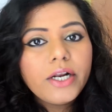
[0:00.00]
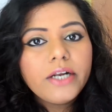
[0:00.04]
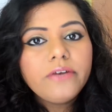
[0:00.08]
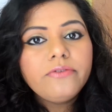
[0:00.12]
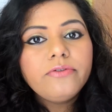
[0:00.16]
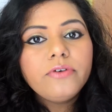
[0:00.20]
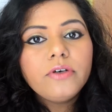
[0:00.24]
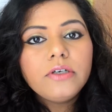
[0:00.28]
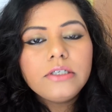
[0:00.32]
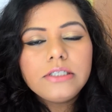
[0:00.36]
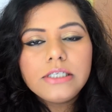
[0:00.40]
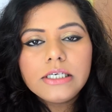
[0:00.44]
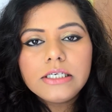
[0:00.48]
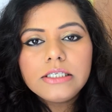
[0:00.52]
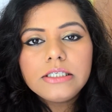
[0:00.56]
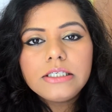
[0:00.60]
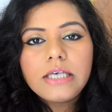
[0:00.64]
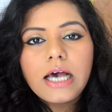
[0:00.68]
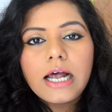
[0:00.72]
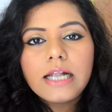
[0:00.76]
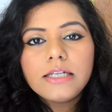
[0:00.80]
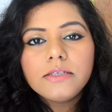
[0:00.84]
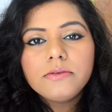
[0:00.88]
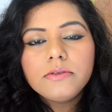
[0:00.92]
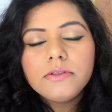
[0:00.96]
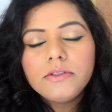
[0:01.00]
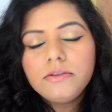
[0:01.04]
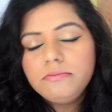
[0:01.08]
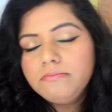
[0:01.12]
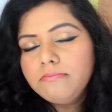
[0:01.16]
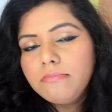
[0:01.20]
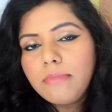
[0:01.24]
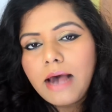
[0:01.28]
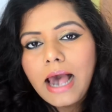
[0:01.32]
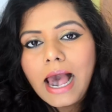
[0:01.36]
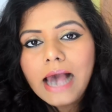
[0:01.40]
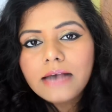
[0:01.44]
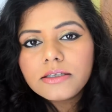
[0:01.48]
it for 6 hours
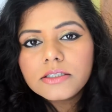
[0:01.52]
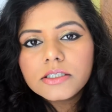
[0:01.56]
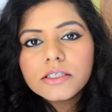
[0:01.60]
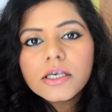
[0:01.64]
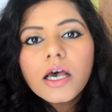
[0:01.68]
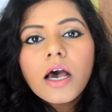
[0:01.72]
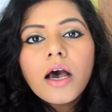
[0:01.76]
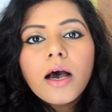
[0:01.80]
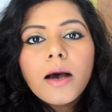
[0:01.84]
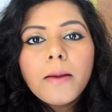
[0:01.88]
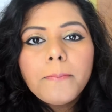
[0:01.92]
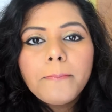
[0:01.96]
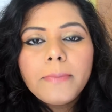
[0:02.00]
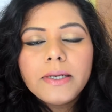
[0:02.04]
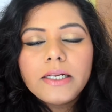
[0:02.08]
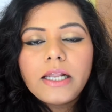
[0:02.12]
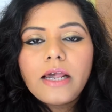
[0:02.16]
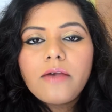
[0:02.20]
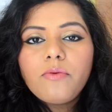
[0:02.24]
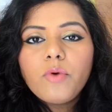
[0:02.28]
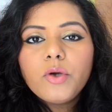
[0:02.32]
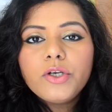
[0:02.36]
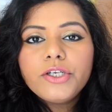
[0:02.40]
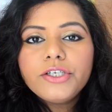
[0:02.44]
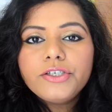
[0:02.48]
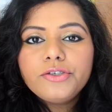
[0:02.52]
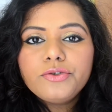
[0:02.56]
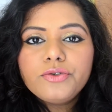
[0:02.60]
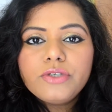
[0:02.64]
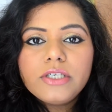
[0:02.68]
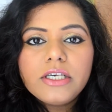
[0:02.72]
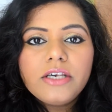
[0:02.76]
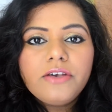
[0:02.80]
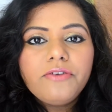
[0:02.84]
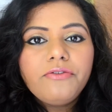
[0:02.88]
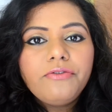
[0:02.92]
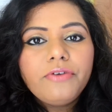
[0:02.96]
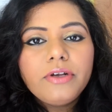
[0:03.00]
max, but I wanted to
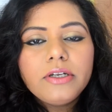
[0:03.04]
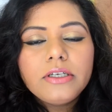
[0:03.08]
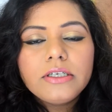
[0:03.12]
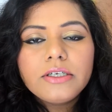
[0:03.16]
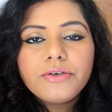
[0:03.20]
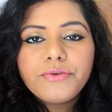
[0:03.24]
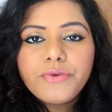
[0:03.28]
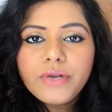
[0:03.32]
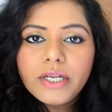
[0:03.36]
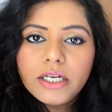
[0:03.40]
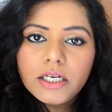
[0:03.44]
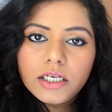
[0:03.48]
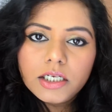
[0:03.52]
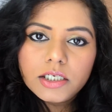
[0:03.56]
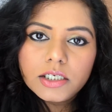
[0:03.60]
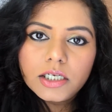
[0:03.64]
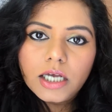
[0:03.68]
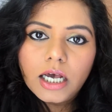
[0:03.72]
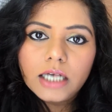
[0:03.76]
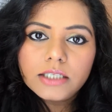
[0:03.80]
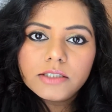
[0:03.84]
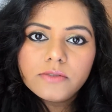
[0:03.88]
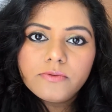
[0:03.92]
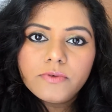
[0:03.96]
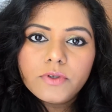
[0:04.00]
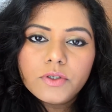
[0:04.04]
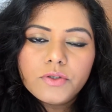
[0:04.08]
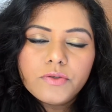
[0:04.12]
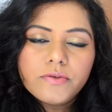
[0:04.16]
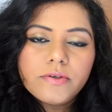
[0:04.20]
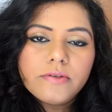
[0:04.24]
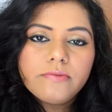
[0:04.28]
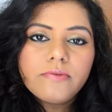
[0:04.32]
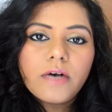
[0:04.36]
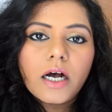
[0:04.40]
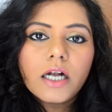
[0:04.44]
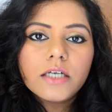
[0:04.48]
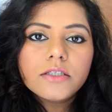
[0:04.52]
see if it really lasts for
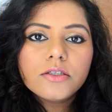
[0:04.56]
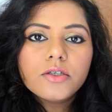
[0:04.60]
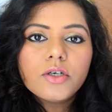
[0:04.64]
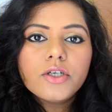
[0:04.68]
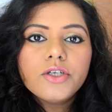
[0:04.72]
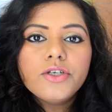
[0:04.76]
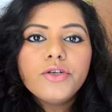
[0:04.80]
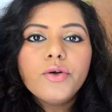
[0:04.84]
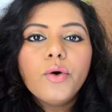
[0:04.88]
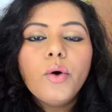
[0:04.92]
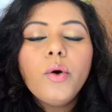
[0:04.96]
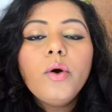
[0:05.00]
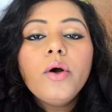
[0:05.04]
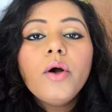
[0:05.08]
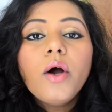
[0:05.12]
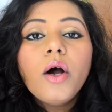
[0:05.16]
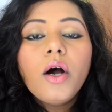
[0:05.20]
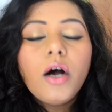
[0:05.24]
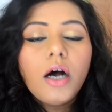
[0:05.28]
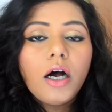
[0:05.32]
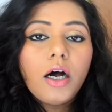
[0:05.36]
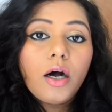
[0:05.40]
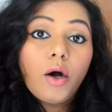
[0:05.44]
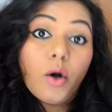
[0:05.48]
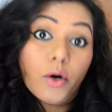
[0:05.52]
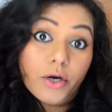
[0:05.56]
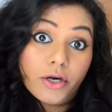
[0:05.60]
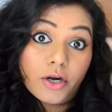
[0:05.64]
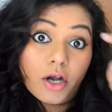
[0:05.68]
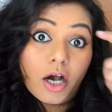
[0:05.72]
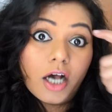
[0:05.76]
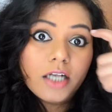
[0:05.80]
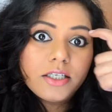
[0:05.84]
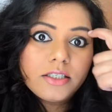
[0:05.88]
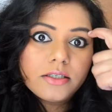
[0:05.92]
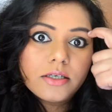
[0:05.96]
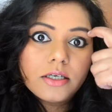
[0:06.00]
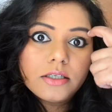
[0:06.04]
12 hours or no or
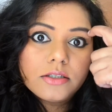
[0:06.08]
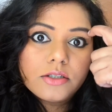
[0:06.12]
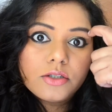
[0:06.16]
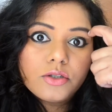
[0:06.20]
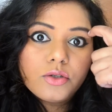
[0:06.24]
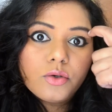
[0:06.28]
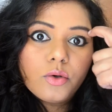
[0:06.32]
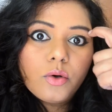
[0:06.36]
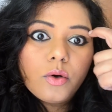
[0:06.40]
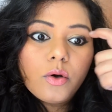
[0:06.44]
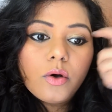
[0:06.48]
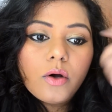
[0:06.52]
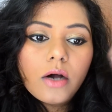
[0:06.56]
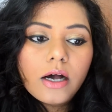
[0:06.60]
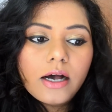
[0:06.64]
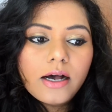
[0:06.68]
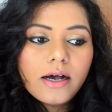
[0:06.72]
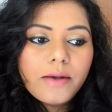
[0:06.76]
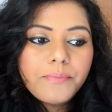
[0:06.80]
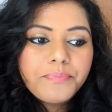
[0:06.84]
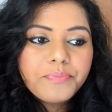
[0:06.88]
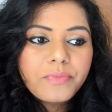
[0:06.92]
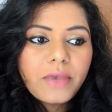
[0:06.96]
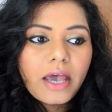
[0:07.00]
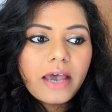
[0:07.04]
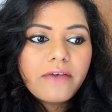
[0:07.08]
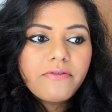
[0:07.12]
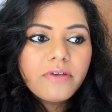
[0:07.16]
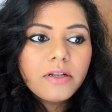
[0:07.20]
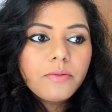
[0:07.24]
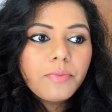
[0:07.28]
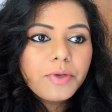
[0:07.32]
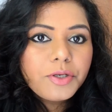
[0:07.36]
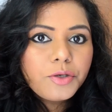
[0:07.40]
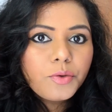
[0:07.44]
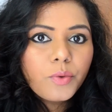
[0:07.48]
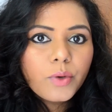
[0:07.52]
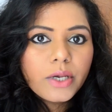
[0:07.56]
not. So I will
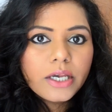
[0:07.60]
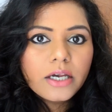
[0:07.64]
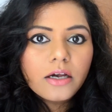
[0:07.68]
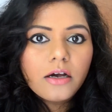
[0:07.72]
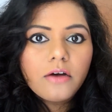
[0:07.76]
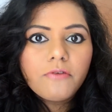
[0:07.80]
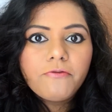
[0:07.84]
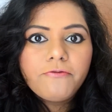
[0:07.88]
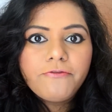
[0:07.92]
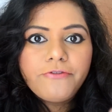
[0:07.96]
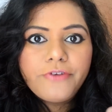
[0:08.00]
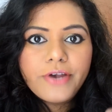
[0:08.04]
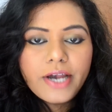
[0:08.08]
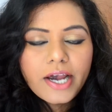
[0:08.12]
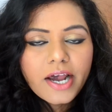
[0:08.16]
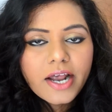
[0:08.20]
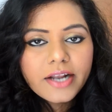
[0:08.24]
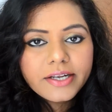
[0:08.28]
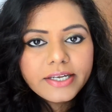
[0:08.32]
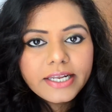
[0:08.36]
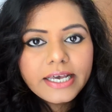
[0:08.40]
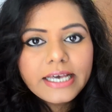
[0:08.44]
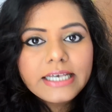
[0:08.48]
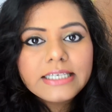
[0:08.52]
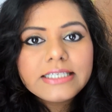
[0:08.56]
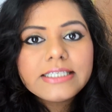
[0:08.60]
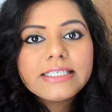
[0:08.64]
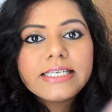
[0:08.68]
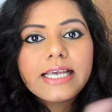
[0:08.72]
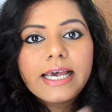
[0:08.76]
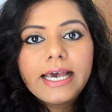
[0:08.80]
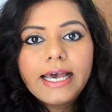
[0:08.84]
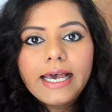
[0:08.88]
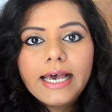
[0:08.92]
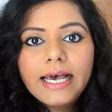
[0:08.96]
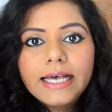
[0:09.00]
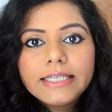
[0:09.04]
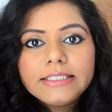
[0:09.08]
be doing a wear test,
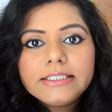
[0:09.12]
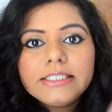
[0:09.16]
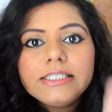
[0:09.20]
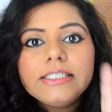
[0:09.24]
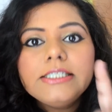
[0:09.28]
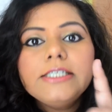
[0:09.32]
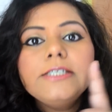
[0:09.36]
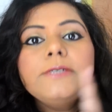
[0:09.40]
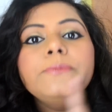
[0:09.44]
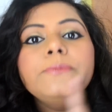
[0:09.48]
and